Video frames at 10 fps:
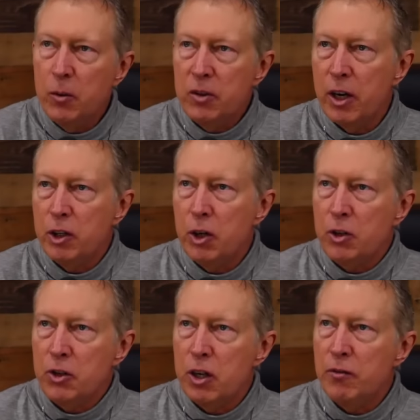He was in a
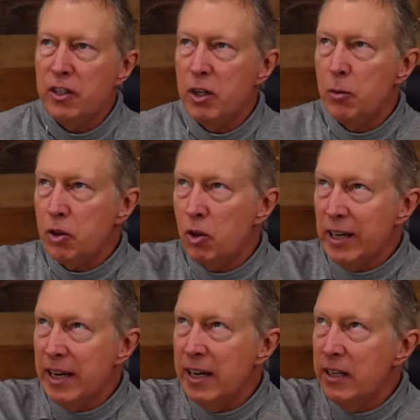church service. He was
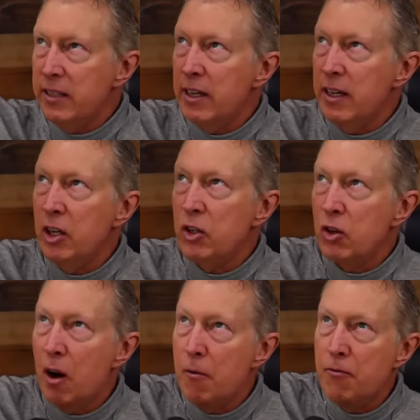looking and he said he
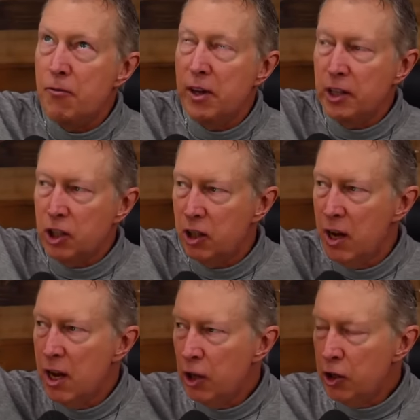saw fish,
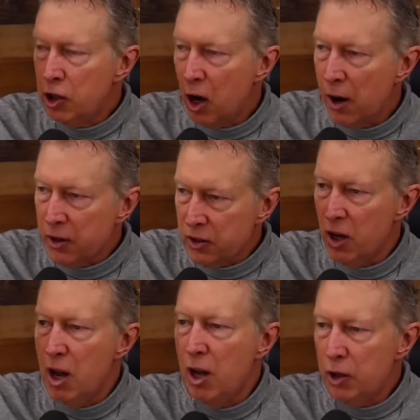
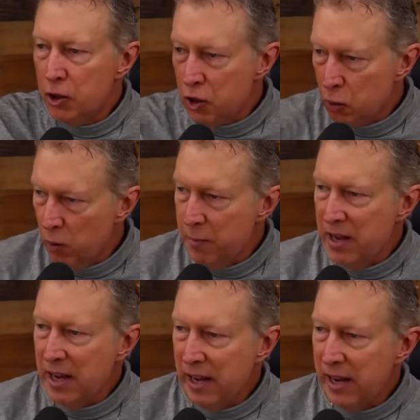sharks
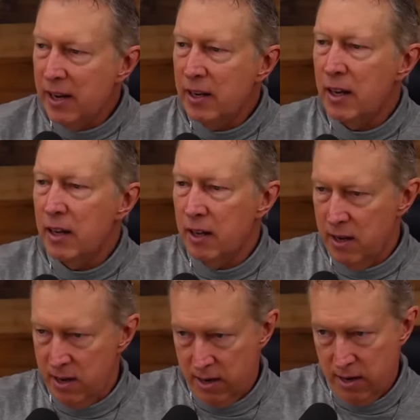swimming in
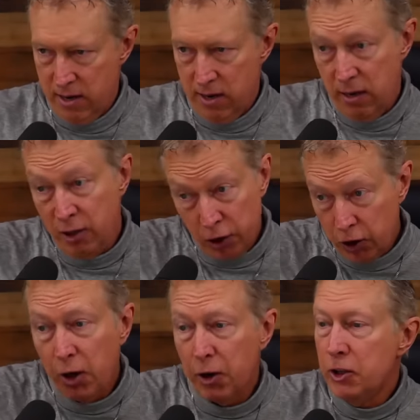the
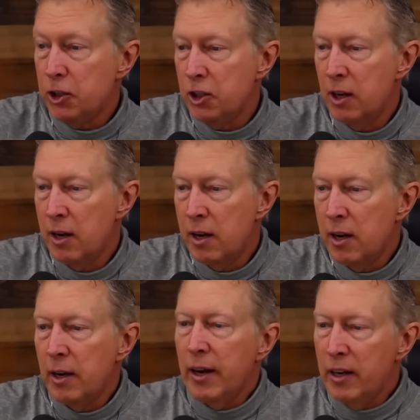church.
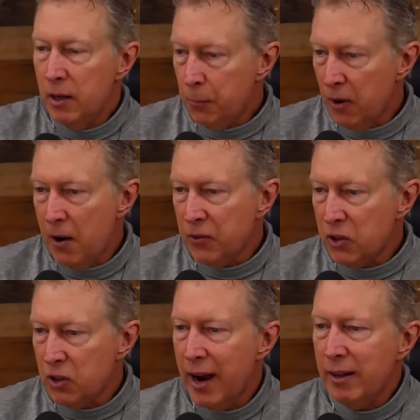And he
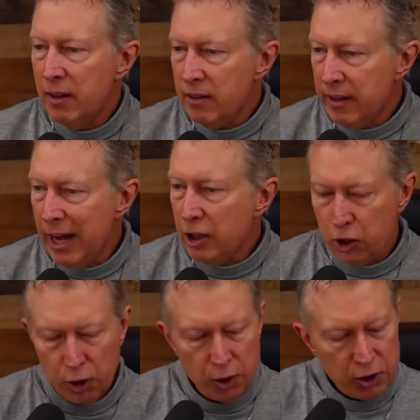prophesied that that
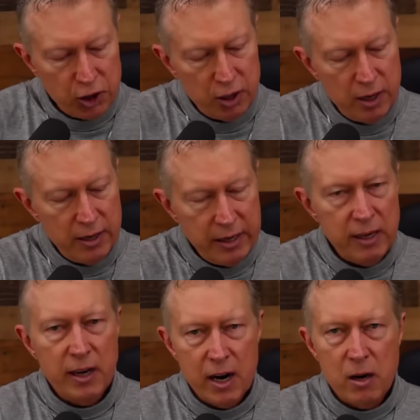church
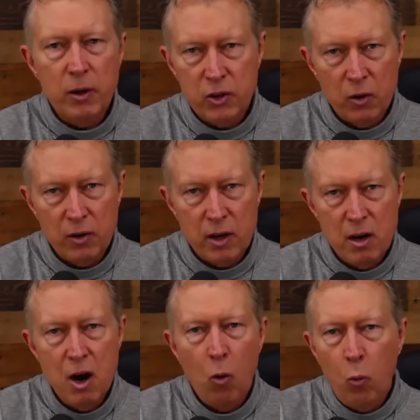in
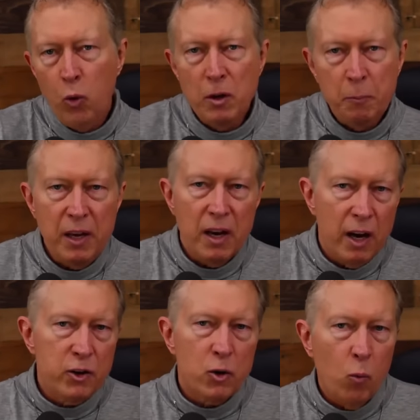Arizona would be
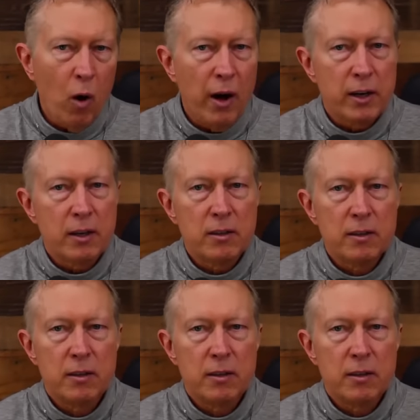underwater.